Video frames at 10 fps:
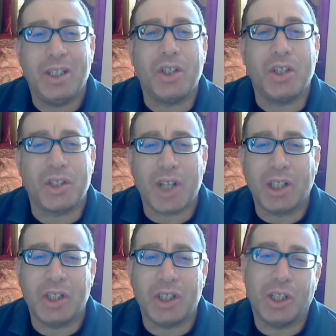the
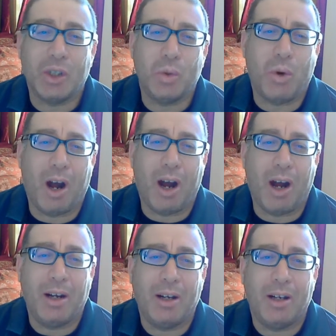strategy that you
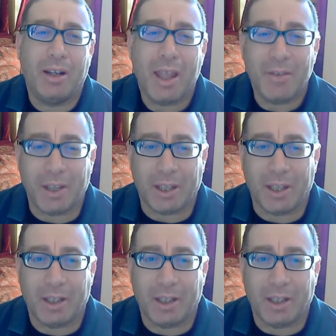are having.